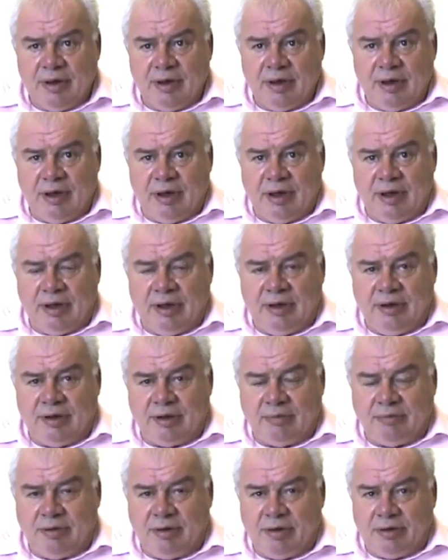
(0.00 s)
And
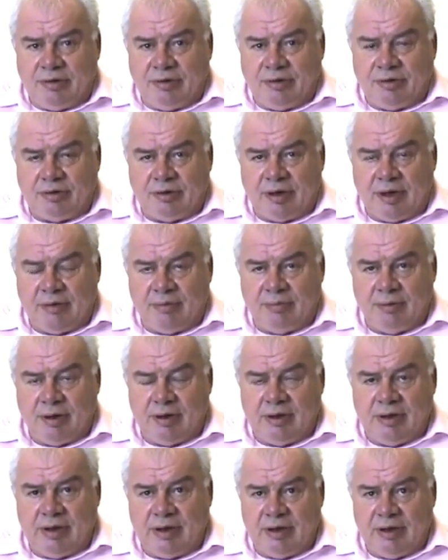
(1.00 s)
I'm not too sure how
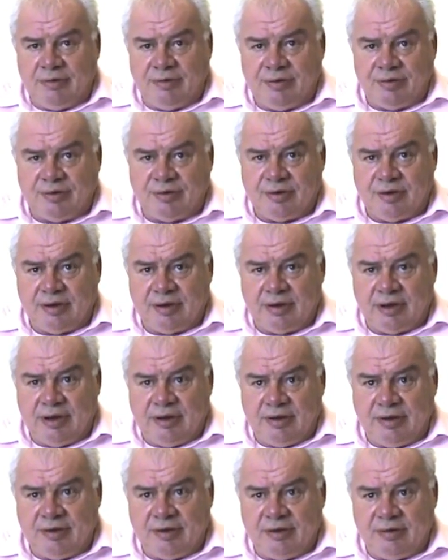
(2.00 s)
widely those are
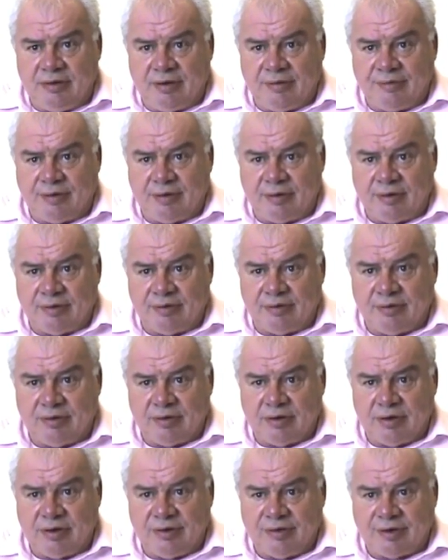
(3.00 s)
circulated. You'd have to ask
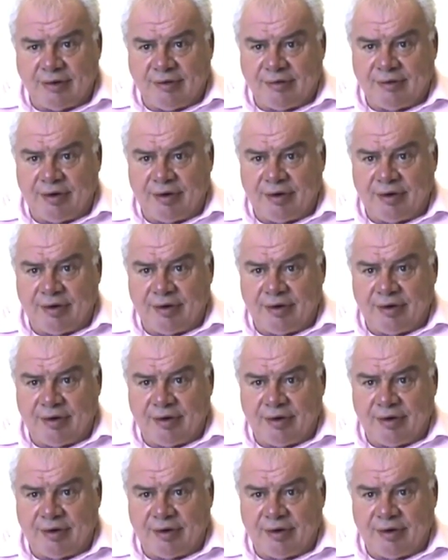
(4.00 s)
the secretary.